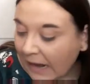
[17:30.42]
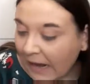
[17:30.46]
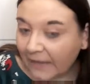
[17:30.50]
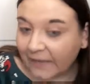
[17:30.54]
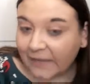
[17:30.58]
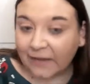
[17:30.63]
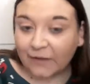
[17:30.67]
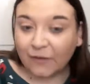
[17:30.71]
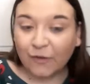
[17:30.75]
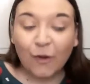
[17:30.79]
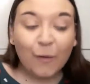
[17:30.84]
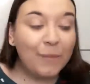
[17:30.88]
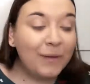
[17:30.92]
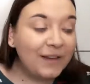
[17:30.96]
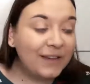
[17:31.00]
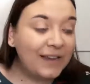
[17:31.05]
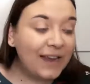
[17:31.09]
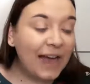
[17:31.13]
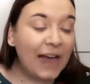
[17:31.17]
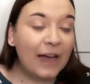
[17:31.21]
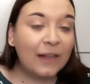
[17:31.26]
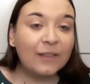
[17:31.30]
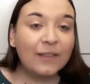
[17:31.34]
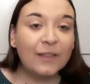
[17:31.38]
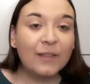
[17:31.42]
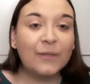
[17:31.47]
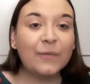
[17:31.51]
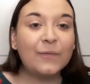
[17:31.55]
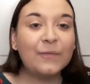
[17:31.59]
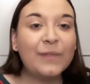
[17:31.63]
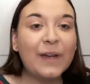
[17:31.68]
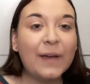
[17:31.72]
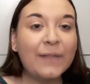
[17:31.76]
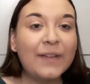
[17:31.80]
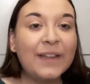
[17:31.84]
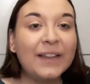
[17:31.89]
And then coming down to the
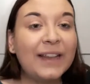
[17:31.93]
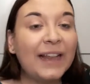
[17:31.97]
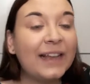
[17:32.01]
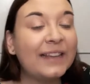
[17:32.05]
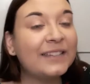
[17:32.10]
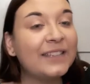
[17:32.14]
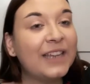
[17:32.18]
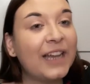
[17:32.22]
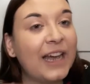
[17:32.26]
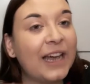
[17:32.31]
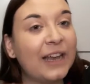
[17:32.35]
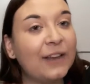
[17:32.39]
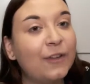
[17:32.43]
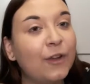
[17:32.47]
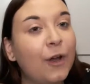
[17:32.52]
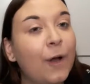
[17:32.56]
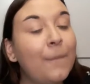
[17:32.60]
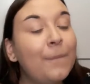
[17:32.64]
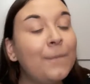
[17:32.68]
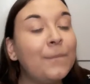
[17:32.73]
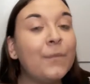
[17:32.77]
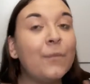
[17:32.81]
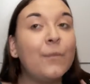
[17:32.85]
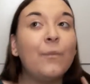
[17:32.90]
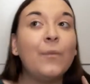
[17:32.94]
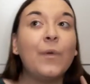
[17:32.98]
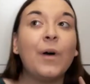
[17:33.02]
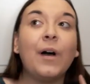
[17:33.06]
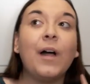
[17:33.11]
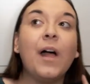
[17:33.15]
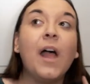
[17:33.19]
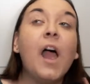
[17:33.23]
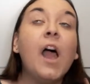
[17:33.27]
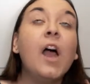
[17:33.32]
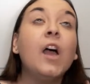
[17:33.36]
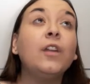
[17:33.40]
very last item.
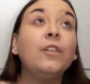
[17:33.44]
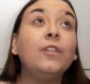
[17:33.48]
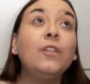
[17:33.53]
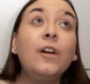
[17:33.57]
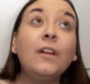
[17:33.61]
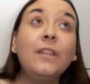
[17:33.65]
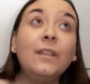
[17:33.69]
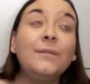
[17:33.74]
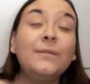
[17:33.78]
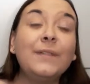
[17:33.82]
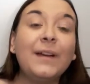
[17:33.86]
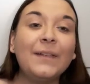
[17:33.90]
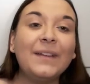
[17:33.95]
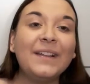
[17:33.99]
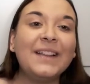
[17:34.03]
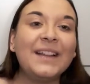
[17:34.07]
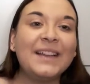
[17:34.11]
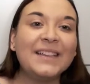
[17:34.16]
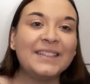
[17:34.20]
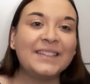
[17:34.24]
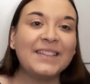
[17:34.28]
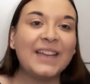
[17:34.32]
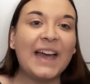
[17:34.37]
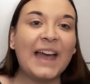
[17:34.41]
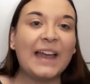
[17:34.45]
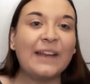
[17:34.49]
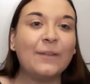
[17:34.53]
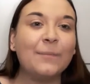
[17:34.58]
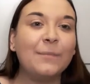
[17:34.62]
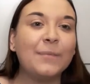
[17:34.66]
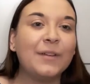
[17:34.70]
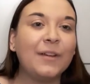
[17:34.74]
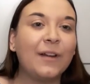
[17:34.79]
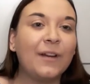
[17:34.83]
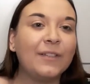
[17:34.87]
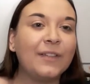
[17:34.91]
Well, not the very last
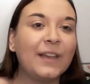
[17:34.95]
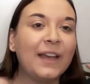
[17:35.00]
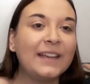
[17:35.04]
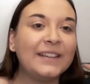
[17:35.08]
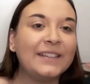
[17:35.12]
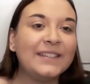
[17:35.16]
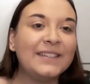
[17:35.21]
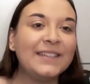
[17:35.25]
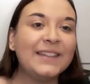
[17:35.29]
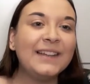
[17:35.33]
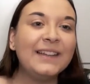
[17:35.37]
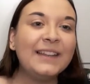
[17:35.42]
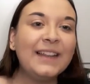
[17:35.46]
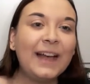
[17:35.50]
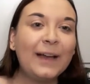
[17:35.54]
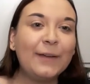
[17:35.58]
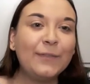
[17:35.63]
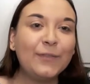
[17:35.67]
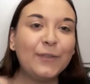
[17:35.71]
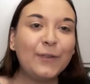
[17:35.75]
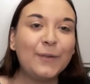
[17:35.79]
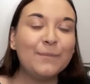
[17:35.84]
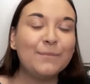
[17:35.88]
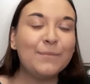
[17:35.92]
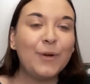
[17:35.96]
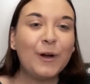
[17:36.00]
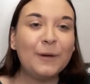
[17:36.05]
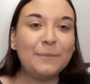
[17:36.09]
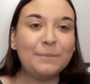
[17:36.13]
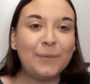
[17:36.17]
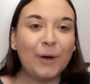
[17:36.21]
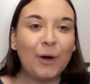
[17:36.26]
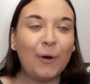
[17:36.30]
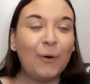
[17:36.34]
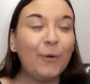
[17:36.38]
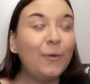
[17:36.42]
item, because I still have some
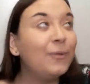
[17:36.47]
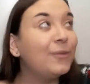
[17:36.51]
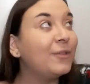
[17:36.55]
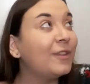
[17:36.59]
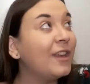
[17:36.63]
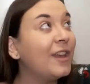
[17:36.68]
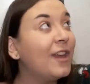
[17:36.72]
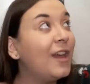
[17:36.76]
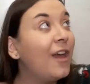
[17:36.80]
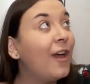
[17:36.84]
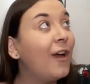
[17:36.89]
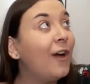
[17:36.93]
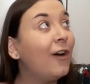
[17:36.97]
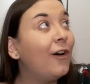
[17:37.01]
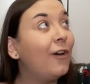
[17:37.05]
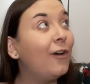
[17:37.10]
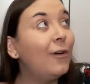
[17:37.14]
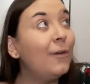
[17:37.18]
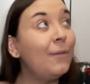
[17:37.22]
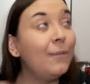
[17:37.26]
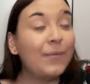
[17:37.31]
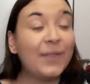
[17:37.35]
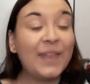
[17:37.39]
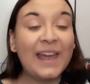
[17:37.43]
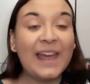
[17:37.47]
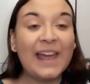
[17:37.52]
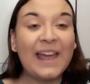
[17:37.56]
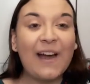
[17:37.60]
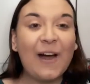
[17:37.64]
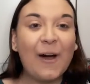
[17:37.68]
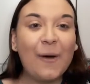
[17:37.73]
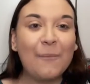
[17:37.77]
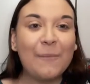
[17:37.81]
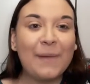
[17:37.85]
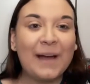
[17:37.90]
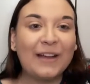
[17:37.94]
more Bolts up there
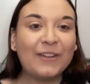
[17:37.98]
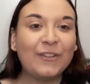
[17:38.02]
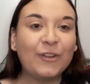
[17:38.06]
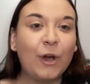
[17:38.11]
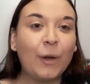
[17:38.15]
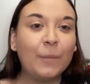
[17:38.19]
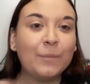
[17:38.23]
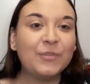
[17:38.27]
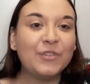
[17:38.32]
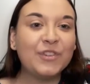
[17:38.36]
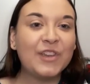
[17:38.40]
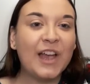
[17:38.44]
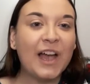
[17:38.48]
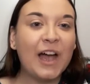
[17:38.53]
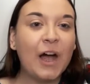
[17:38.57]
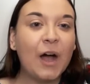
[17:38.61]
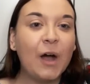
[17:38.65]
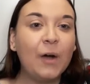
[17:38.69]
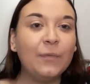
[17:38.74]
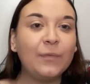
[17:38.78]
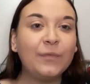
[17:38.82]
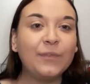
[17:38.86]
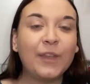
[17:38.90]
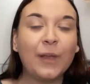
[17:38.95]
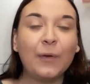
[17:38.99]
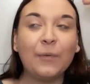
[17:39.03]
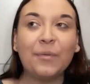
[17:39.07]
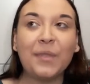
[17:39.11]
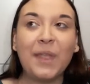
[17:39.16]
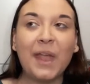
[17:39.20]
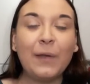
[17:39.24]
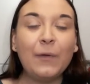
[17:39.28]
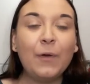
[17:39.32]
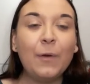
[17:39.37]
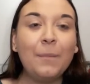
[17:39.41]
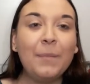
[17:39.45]
on my top shelf. So
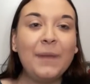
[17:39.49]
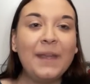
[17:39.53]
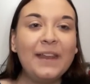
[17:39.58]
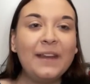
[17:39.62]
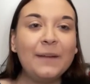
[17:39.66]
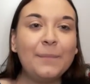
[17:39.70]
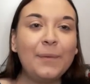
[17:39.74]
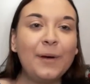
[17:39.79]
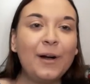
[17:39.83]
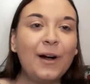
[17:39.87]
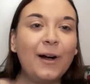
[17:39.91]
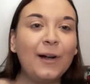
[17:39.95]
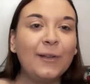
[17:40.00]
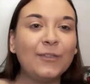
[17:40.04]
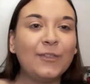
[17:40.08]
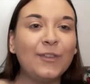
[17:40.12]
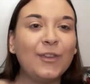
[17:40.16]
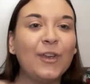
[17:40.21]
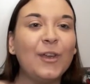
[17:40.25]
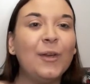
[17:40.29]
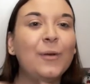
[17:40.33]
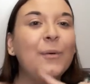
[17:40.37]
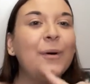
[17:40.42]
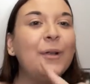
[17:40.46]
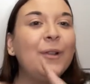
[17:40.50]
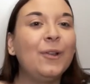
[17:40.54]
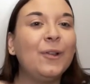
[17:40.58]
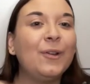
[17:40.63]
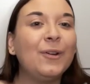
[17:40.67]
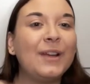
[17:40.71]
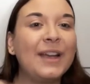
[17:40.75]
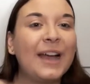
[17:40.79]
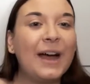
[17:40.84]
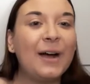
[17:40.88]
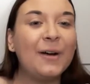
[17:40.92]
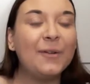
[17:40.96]
they will be in a part two.
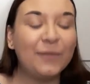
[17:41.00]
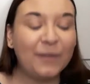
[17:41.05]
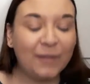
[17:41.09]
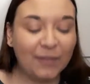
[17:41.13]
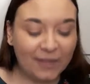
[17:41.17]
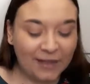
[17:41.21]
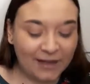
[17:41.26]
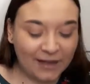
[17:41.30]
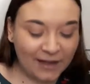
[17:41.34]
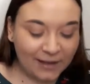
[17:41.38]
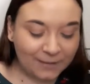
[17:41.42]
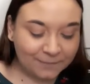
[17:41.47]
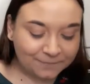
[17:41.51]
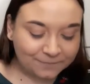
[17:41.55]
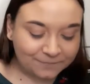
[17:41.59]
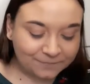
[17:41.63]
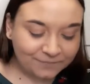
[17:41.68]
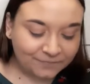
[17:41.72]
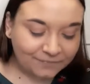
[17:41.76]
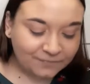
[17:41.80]
Look out for that.